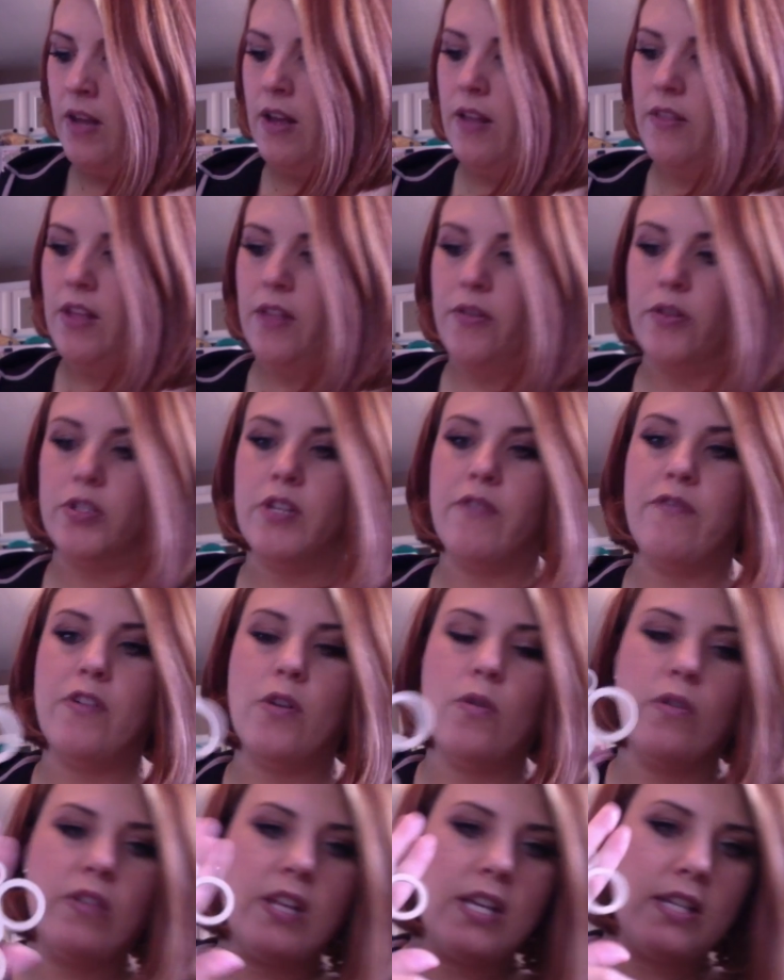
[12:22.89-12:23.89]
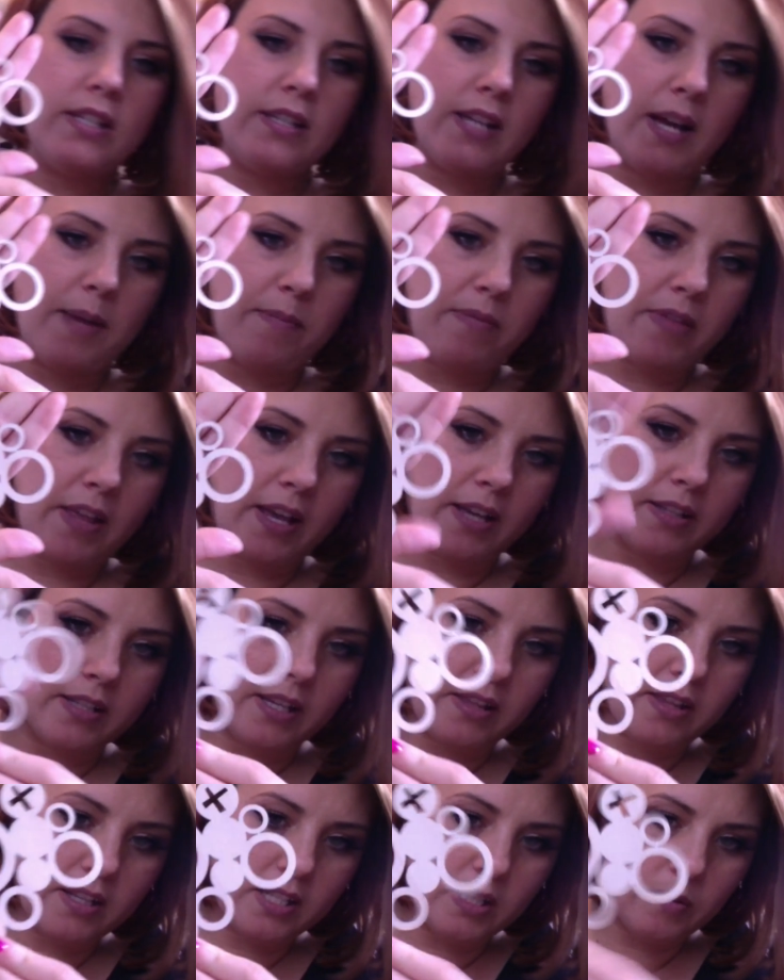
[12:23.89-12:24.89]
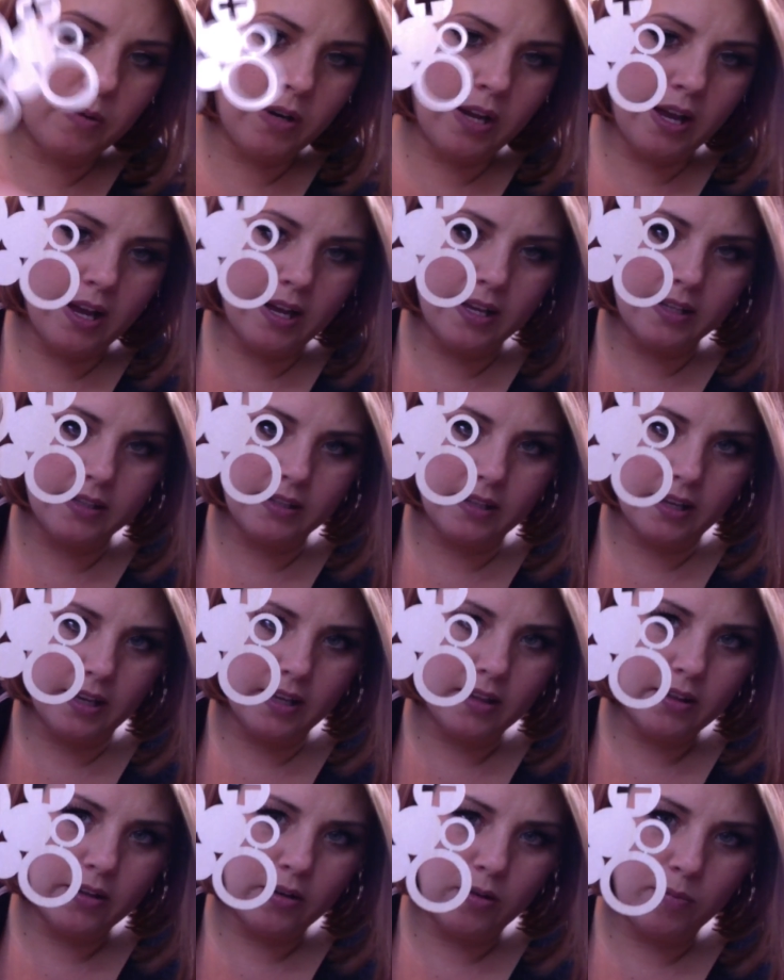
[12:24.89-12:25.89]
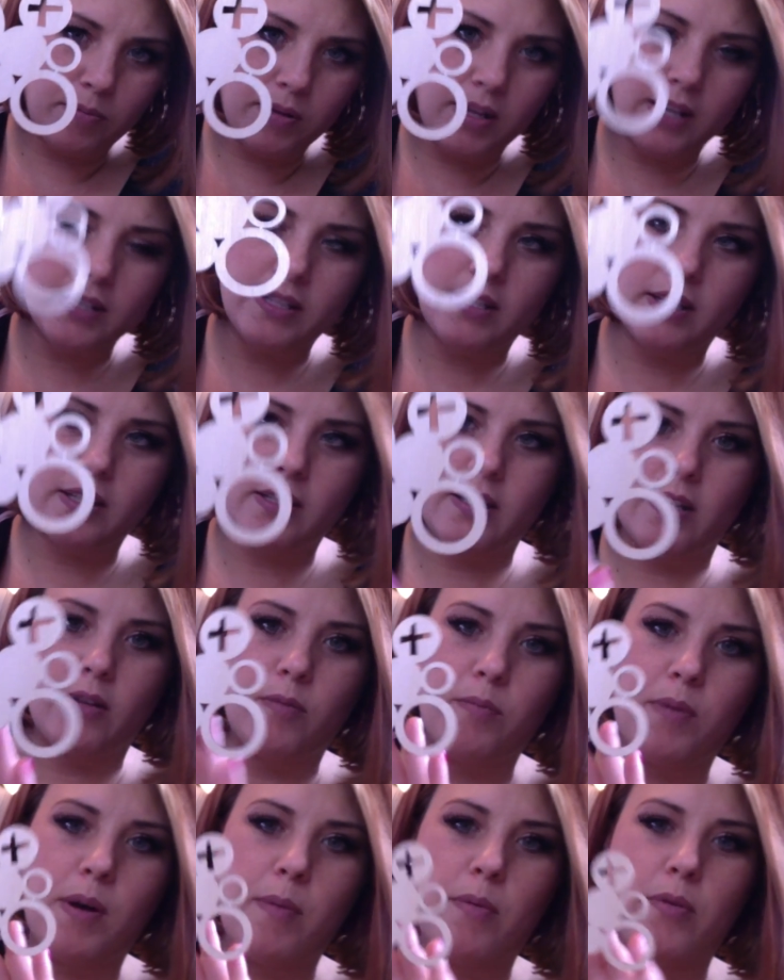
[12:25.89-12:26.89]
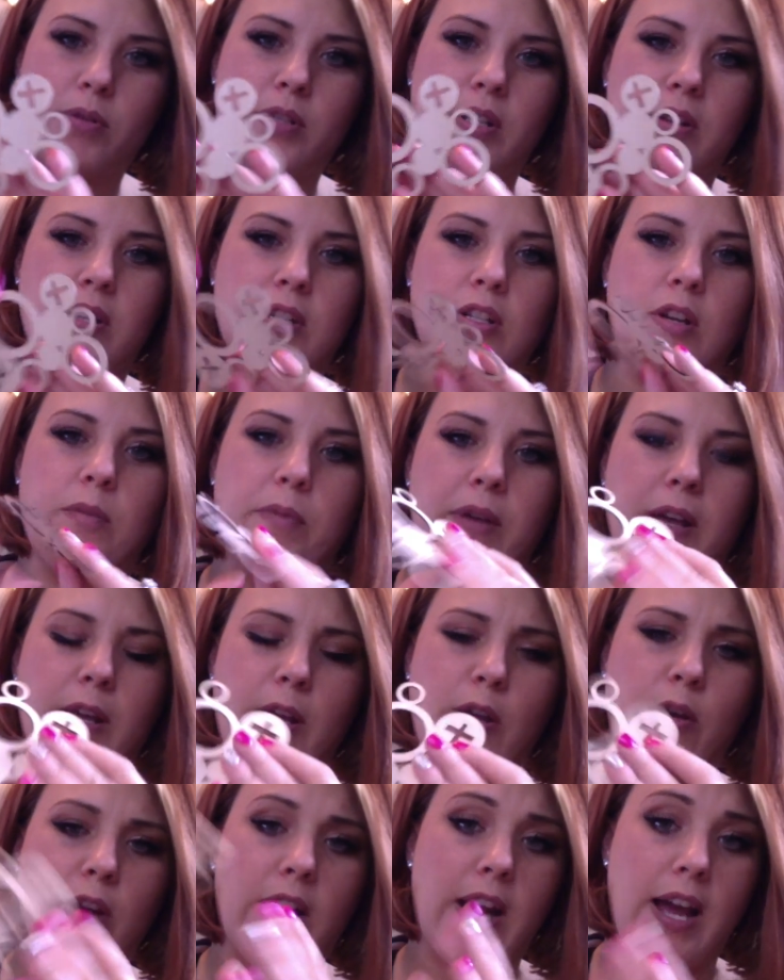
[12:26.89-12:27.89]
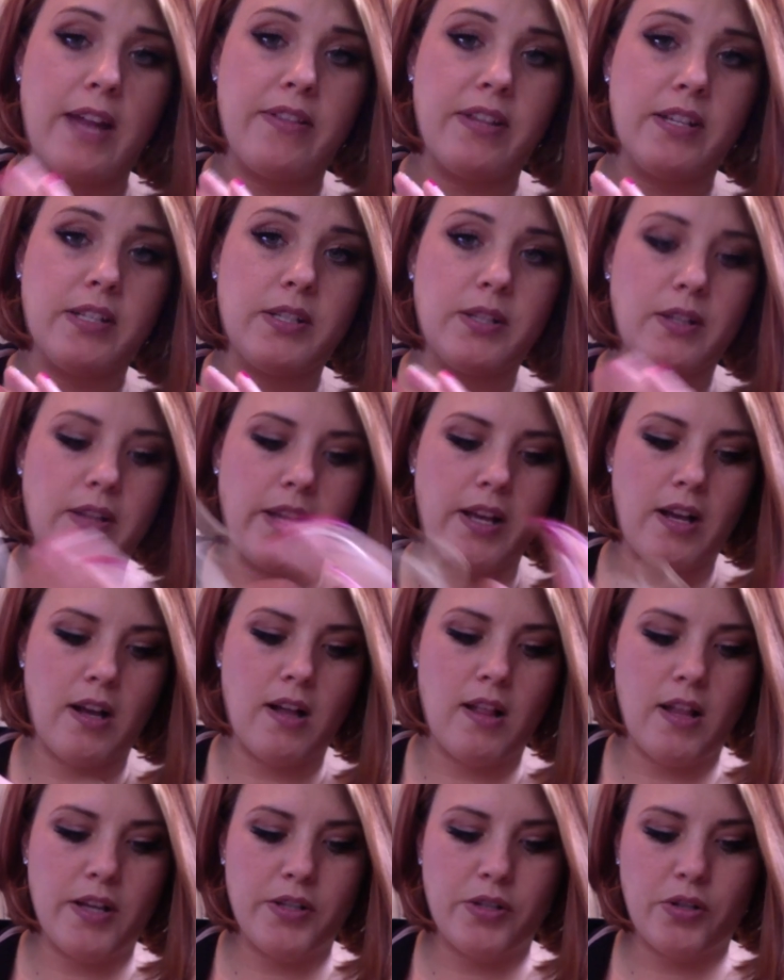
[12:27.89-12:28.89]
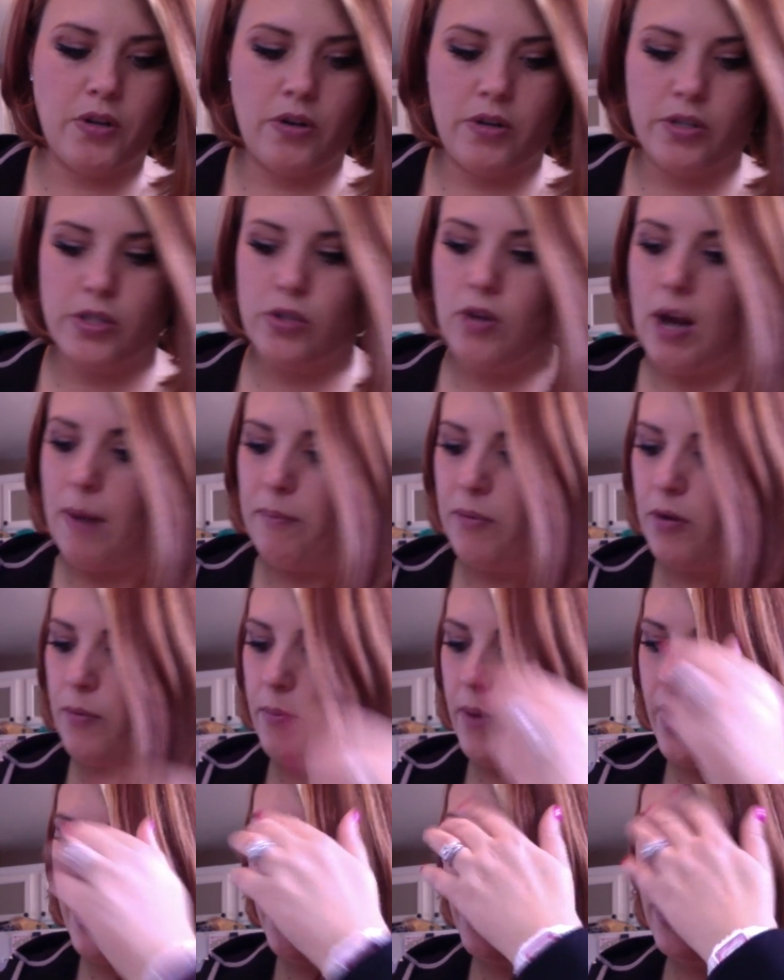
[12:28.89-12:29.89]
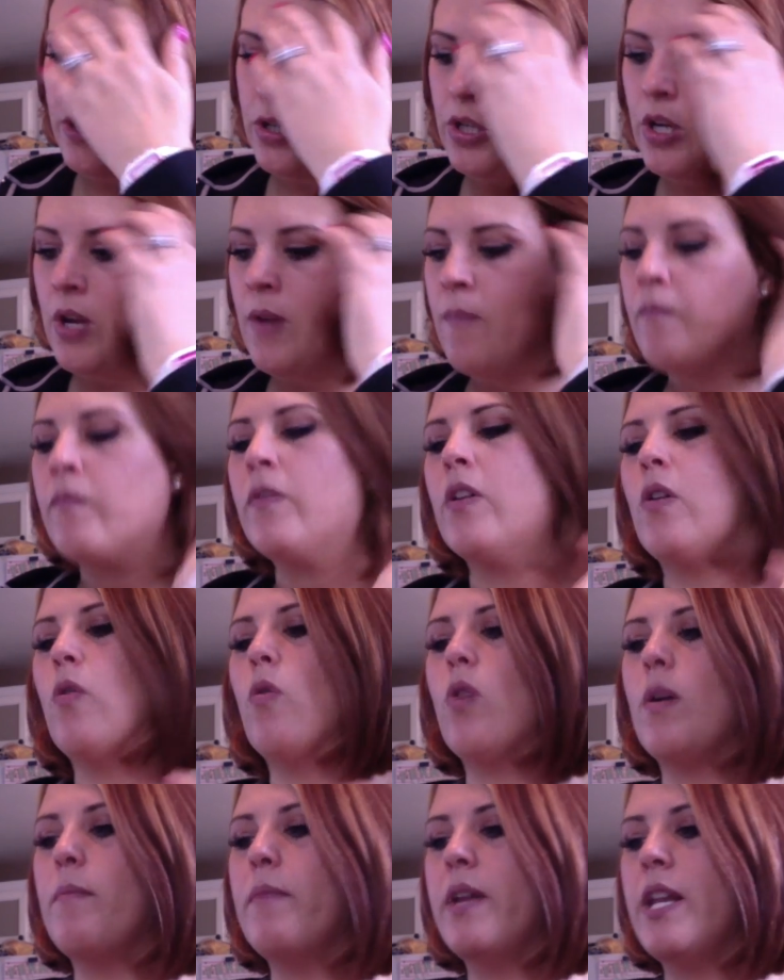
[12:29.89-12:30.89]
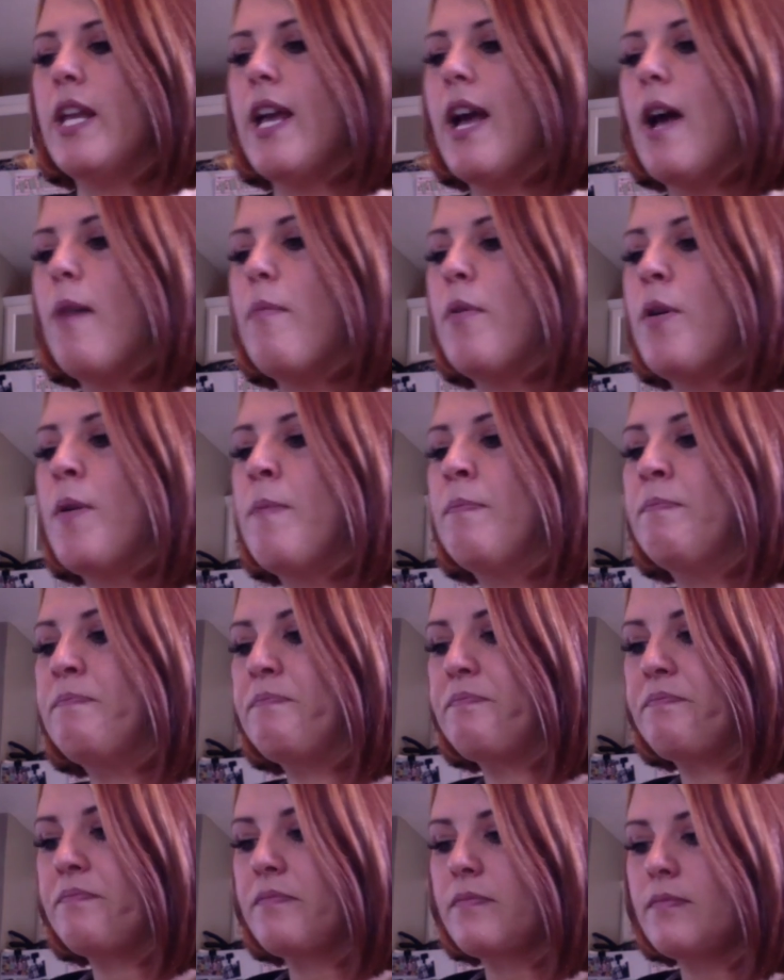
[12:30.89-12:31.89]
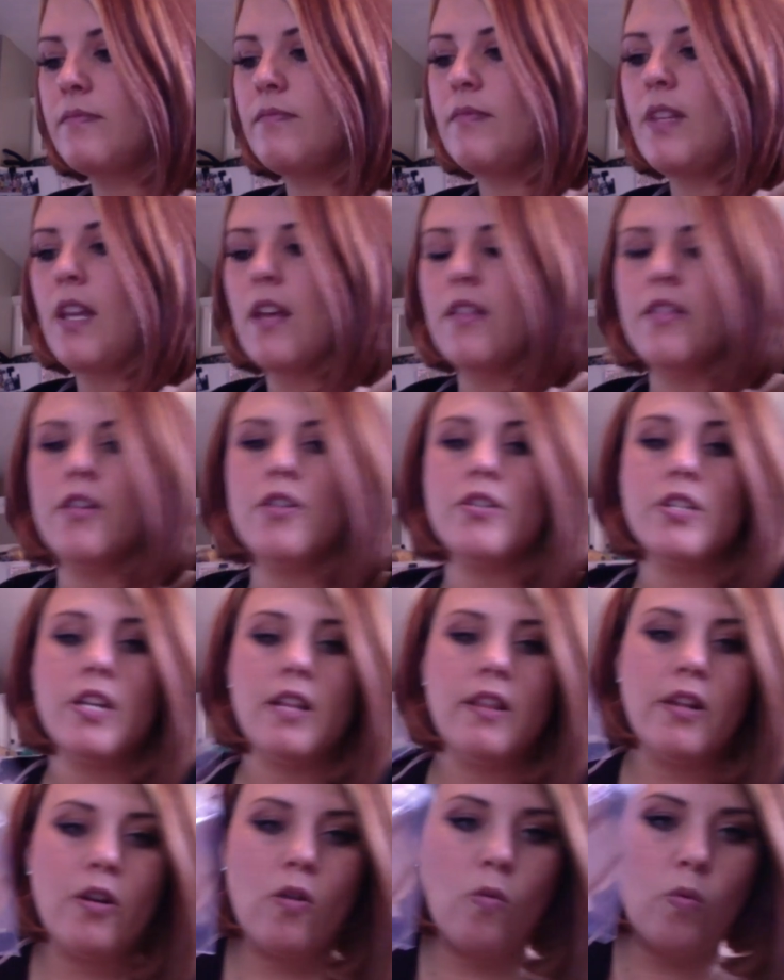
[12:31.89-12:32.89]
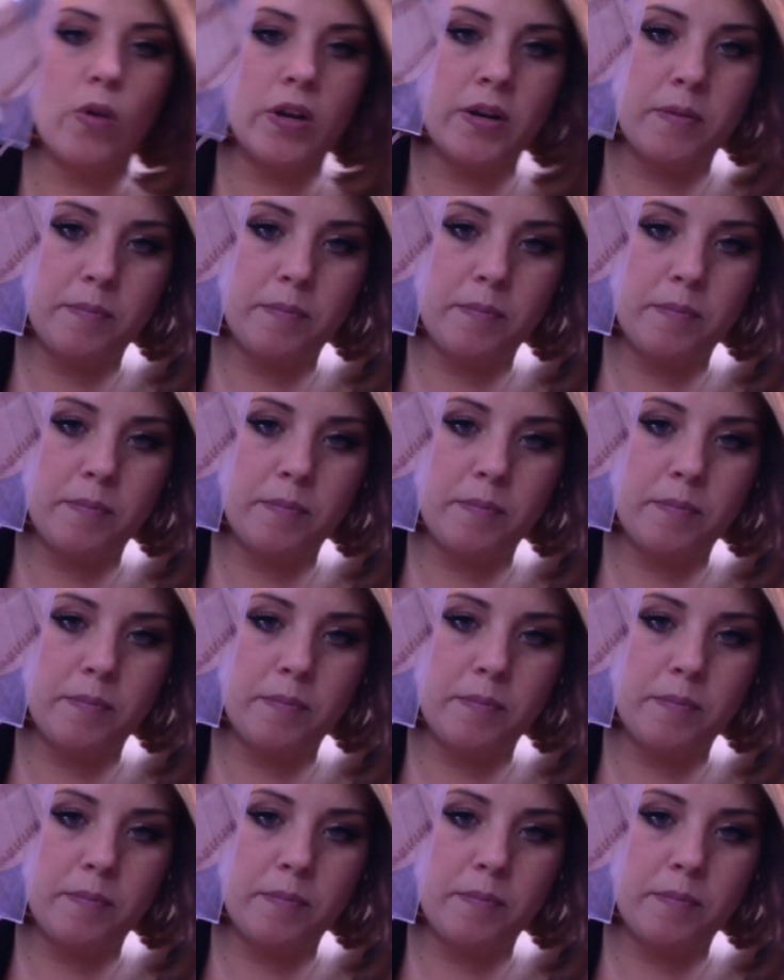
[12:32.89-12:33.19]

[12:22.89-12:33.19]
Then there's a few of these type things. Like this one has like little pluses, little bubbles. So this could be, you could add this to like a cluster on a scrapbook page or a mini album. There's a little wooden